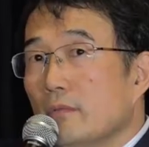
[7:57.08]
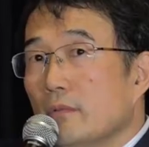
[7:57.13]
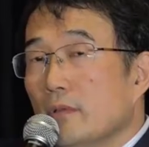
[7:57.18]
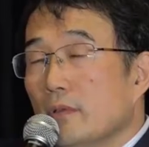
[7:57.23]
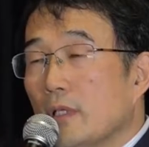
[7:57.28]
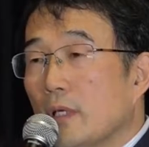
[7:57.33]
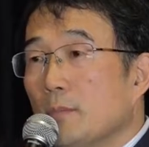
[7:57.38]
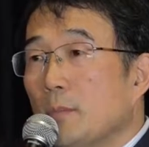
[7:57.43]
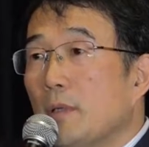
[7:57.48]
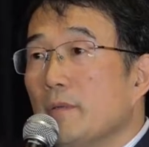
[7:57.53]

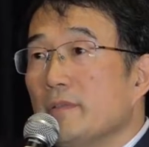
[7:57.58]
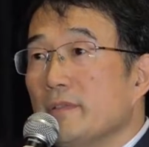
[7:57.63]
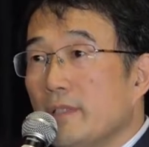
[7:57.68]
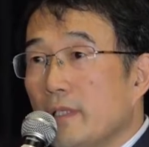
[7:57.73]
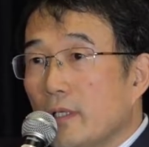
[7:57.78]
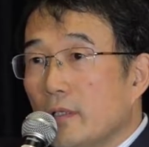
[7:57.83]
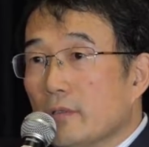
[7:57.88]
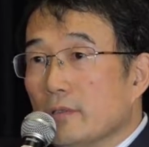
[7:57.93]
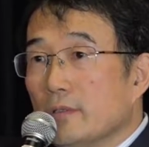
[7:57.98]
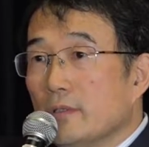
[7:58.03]
number of
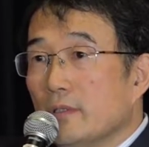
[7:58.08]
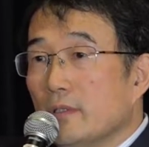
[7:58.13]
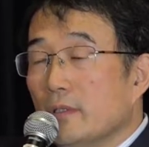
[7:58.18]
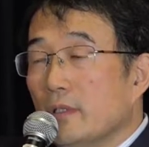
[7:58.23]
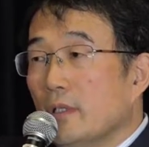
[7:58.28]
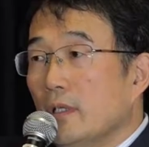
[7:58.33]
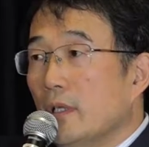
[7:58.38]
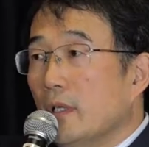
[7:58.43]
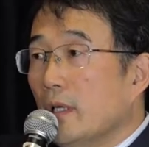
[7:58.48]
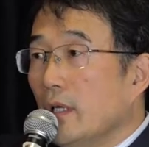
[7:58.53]
sales
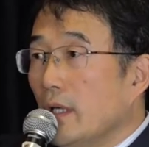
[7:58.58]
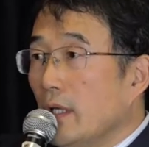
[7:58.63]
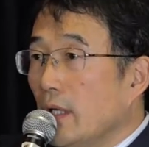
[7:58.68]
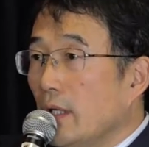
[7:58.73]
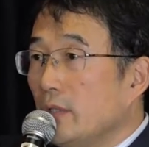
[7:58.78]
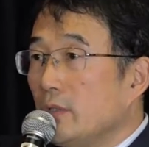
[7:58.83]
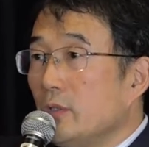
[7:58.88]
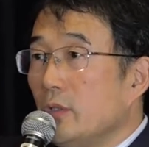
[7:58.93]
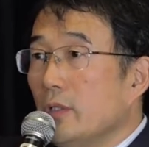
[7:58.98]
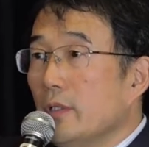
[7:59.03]

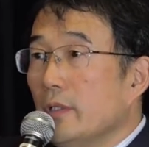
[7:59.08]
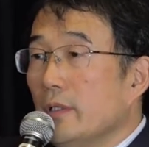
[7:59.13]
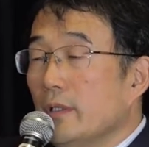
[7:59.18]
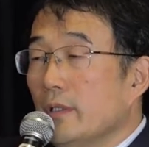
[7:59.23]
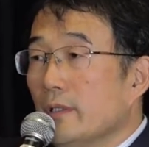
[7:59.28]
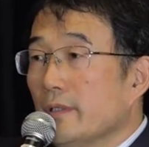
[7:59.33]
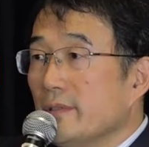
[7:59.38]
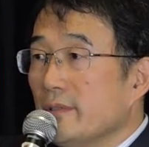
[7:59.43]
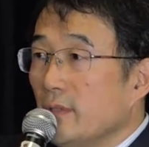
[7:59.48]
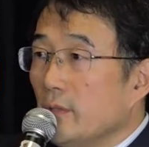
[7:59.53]
actually
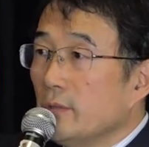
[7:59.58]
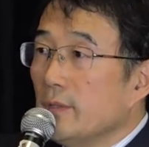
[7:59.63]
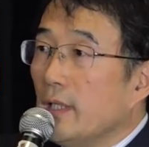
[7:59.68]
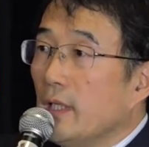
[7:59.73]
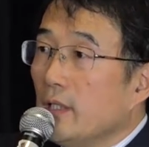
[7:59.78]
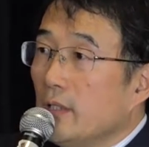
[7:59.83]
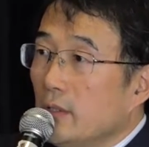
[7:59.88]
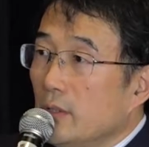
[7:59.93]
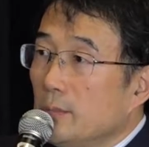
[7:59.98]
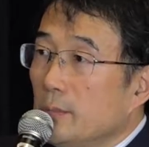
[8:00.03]
is slowed
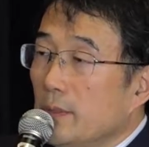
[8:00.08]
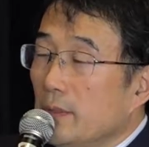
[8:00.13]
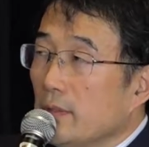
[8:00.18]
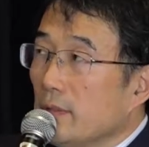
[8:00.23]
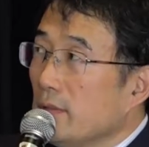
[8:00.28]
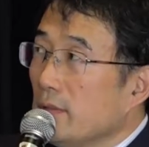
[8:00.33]
down a little bit,